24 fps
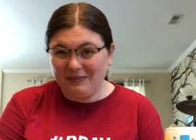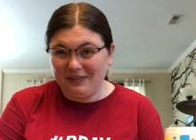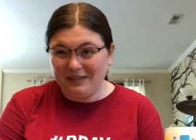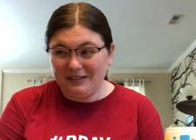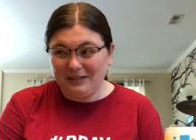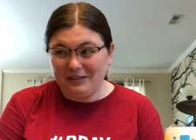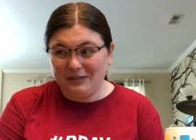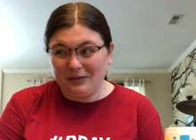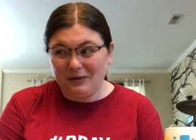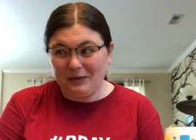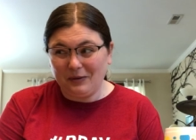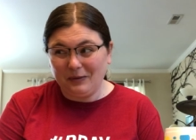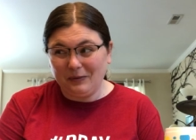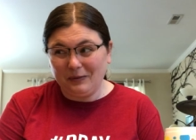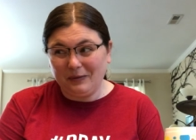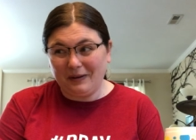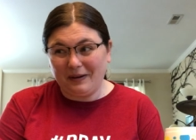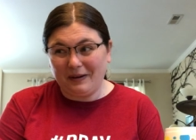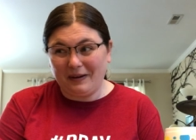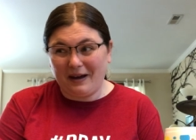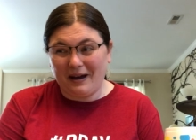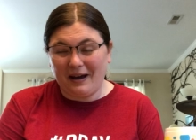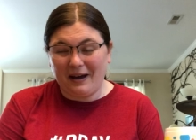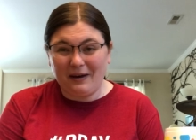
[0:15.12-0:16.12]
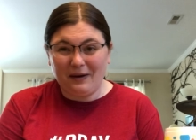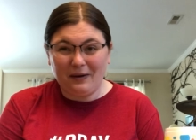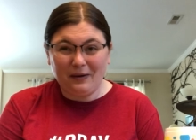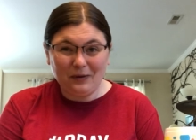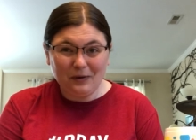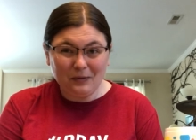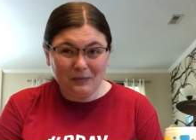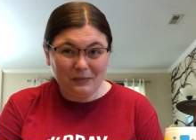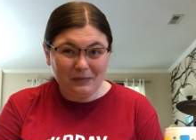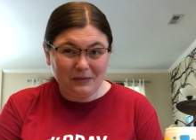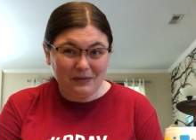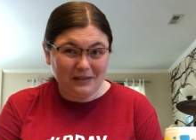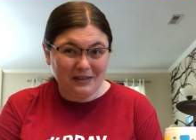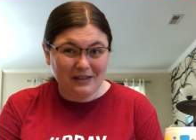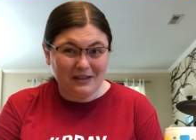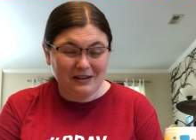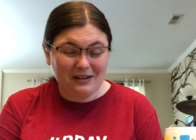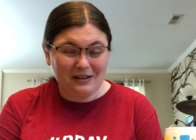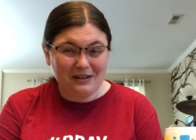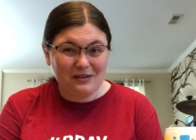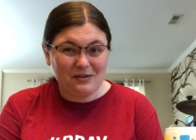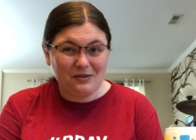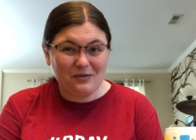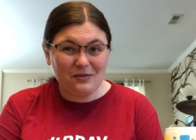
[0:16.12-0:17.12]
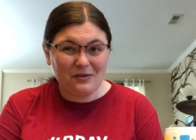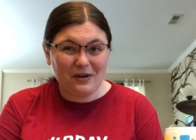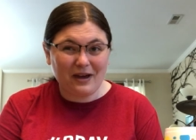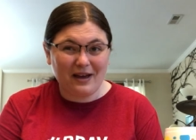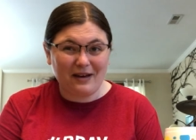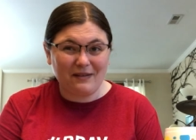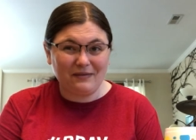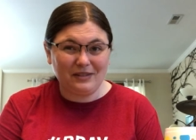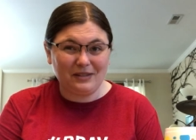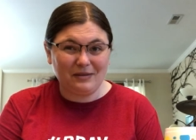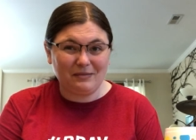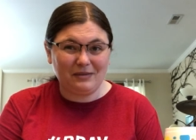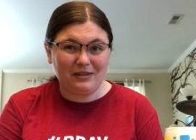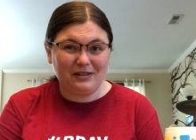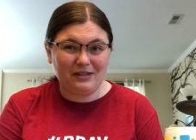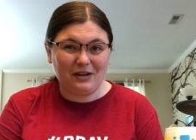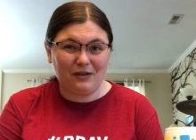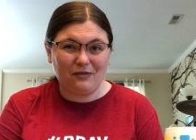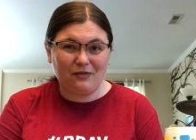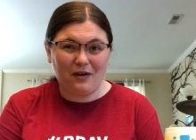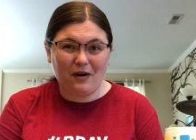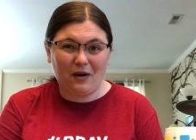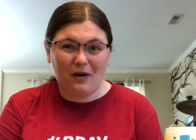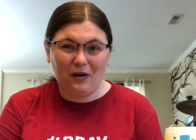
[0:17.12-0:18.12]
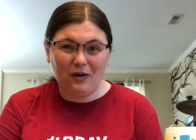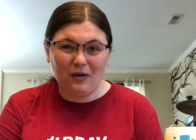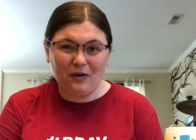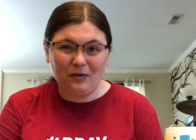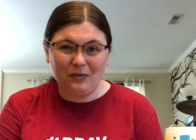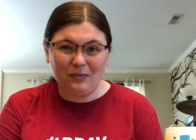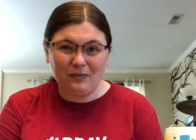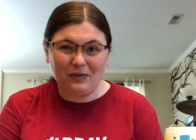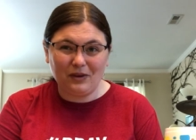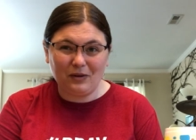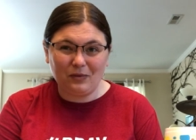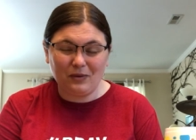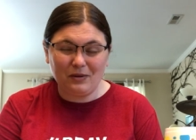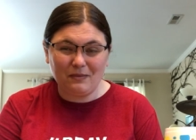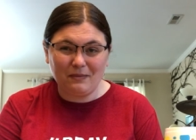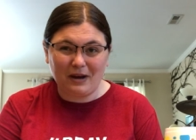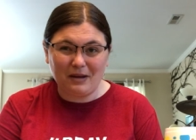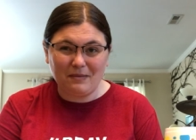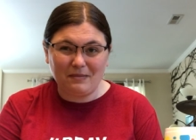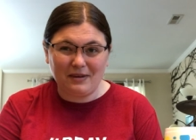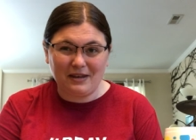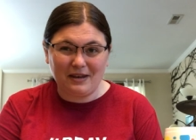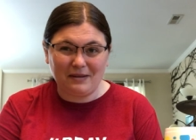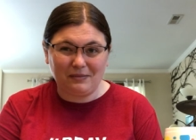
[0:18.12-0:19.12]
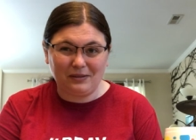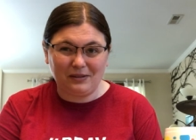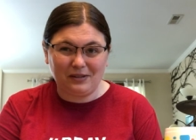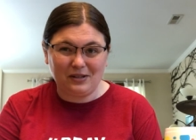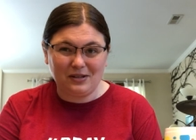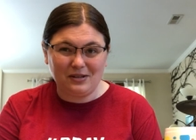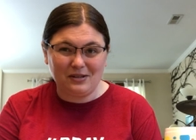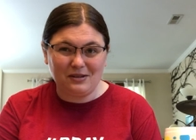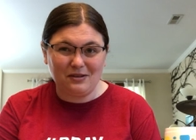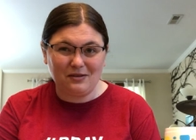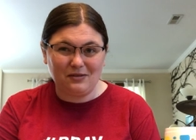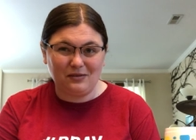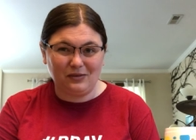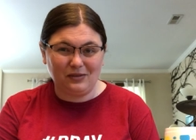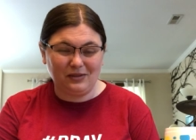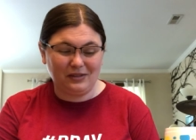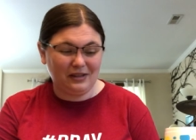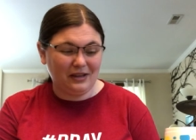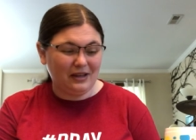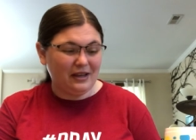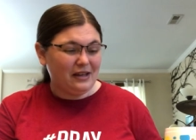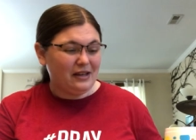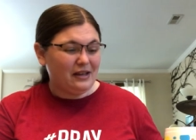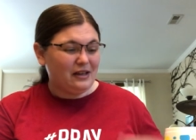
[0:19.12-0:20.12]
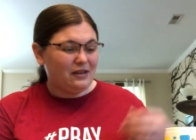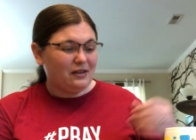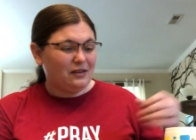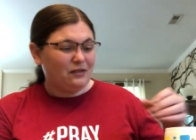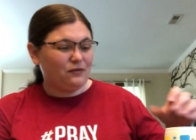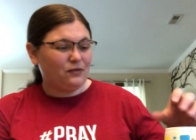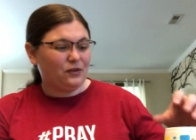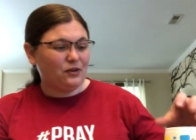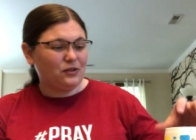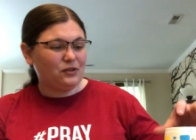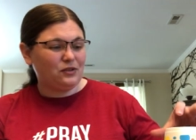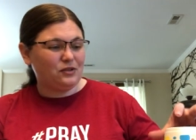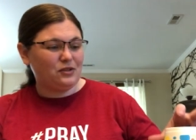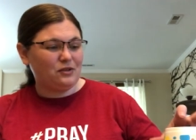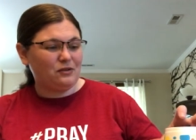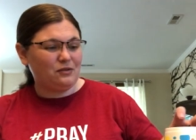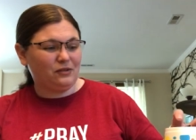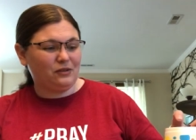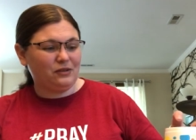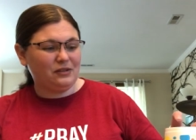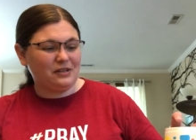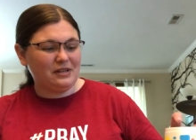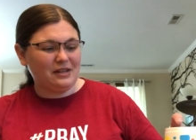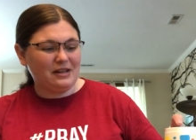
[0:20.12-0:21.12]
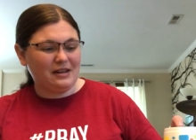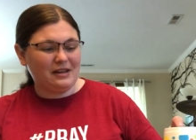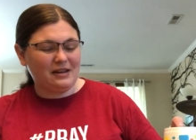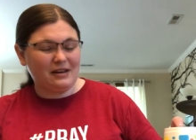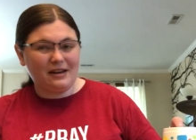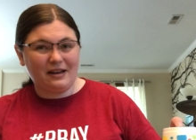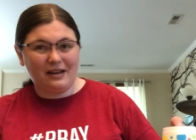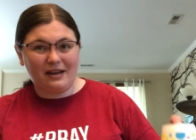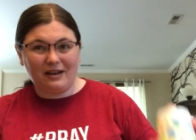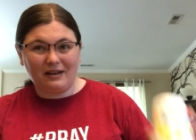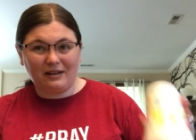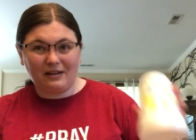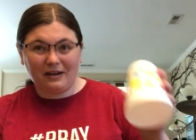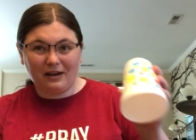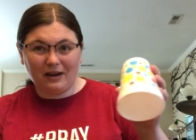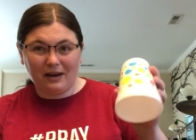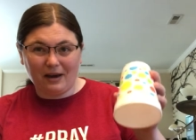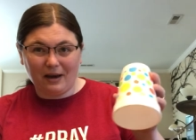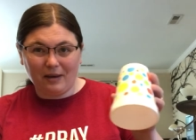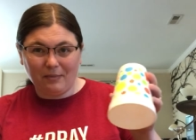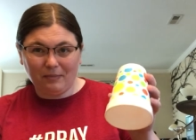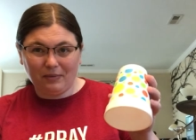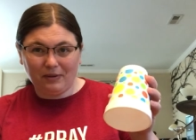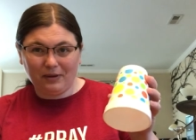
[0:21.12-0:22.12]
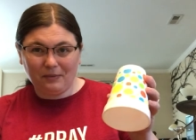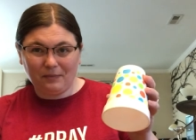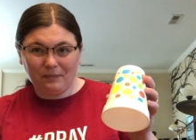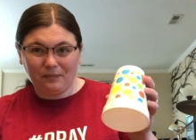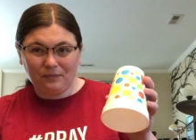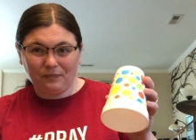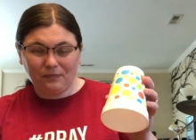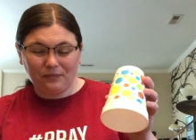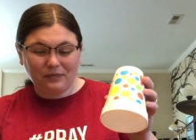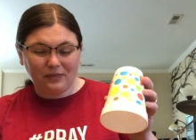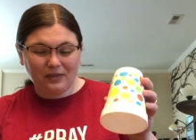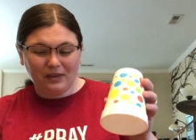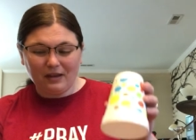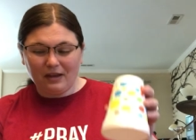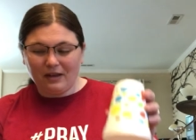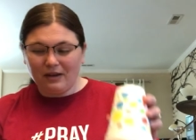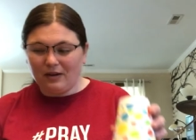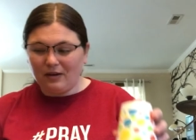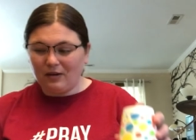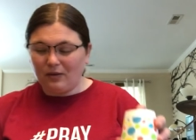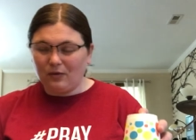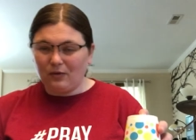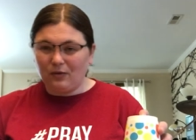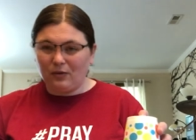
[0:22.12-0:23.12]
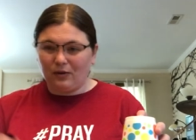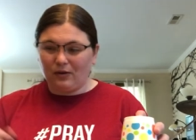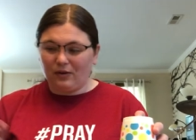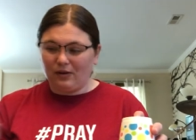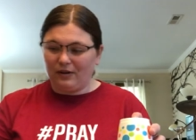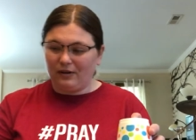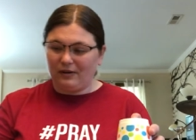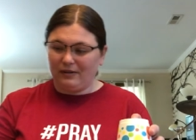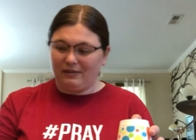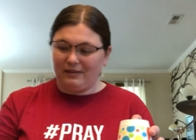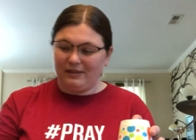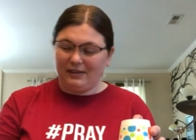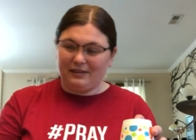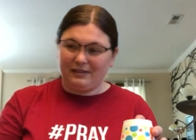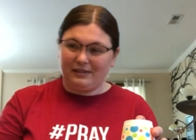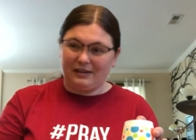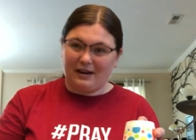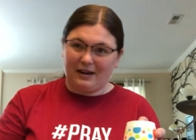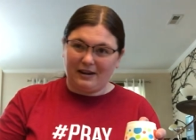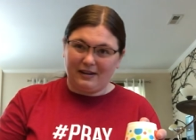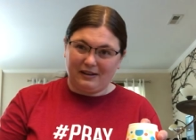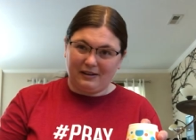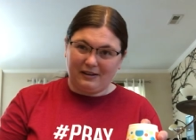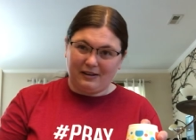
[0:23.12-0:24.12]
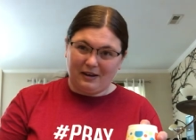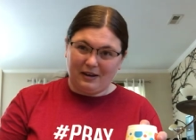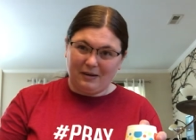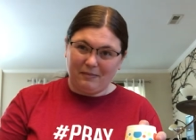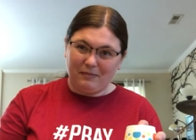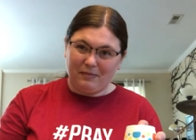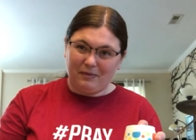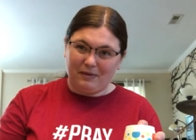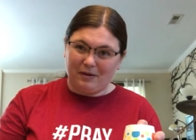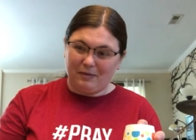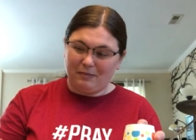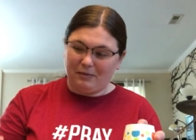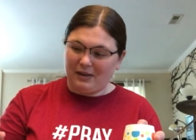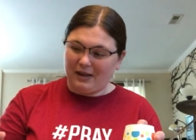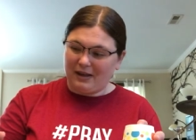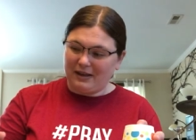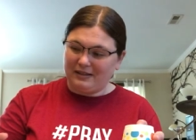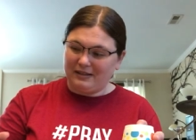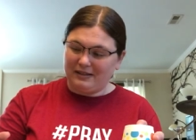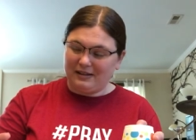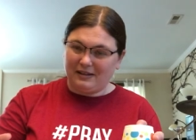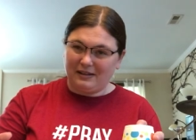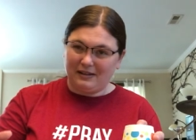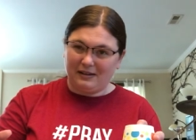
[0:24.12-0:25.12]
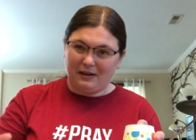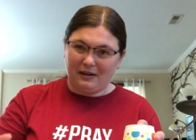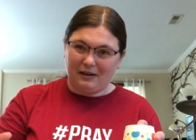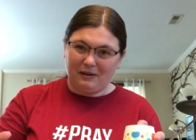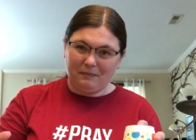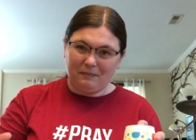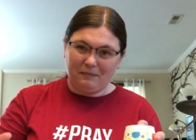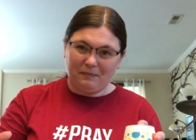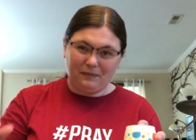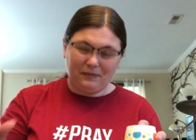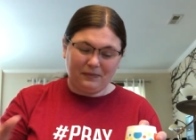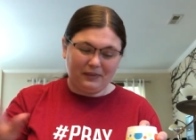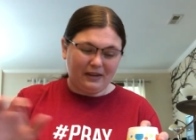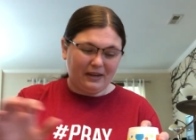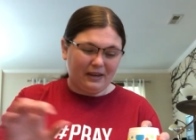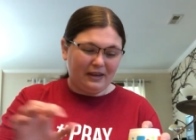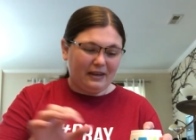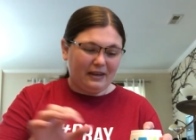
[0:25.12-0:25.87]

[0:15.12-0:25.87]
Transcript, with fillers: So I hope that you have some stuff at home that we might be able to use. First, you'll need a cup or this kind of cup, a plastic cup,